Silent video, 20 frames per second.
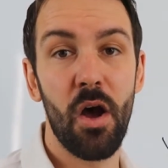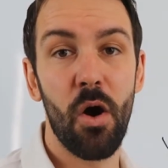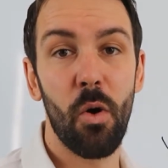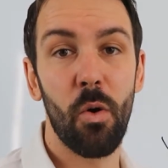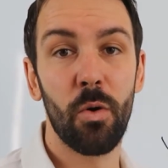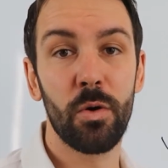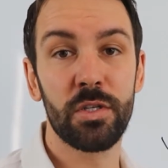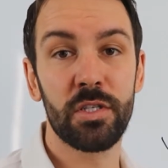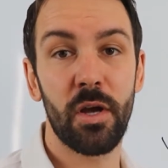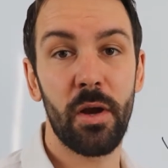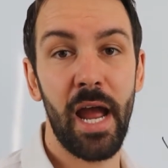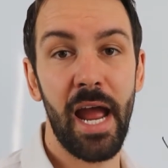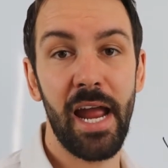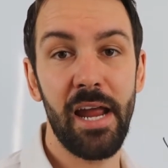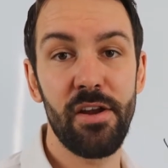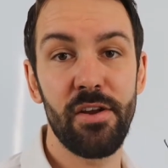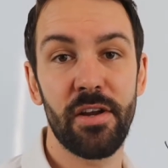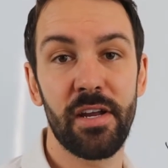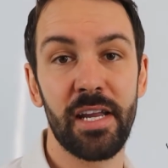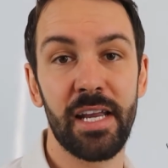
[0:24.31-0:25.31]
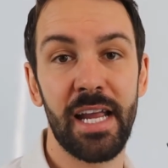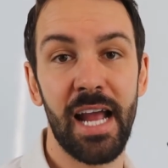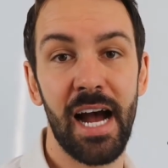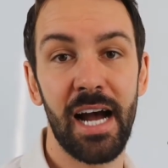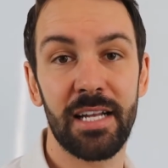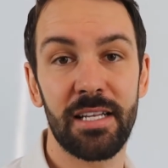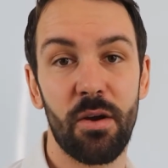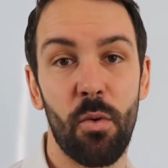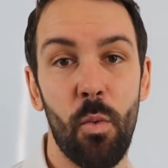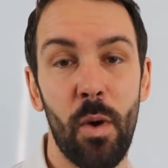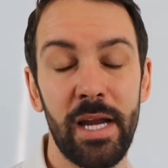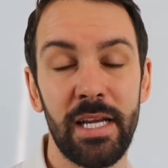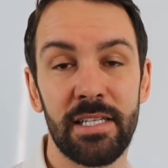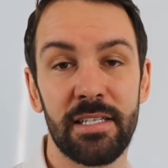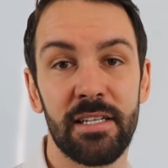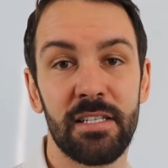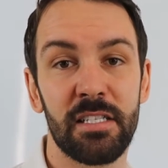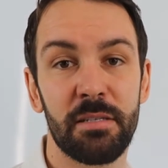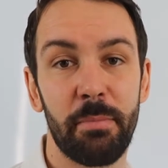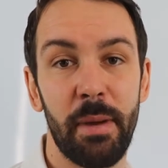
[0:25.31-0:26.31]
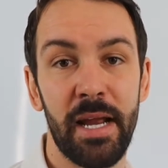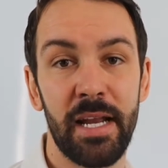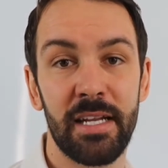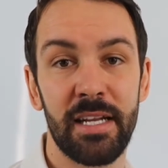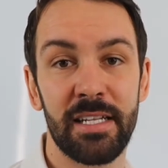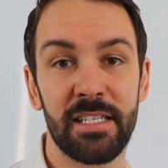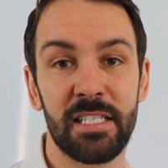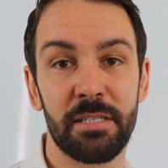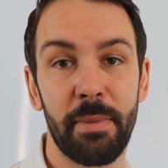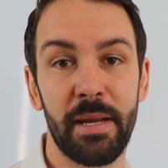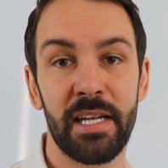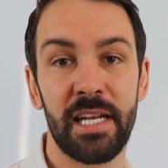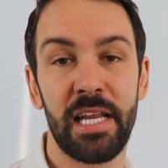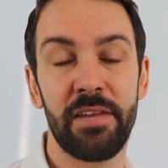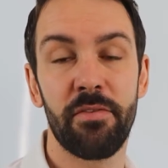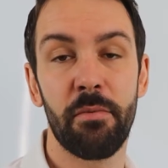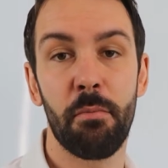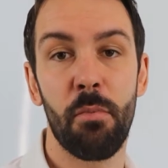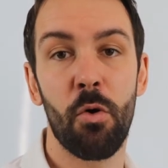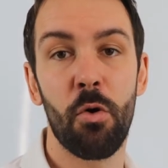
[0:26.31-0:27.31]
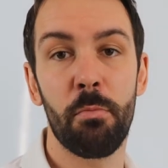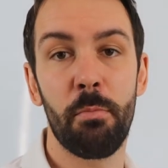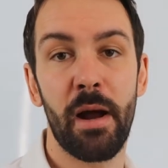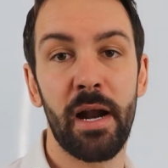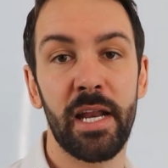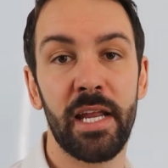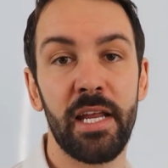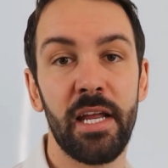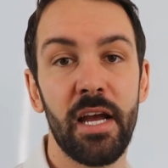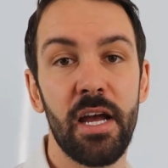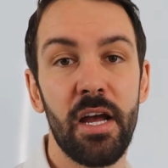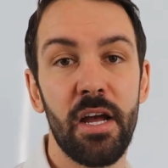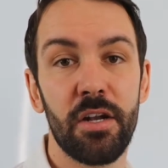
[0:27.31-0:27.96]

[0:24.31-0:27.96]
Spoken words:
Also, how you can cut wasted spend and spend even more money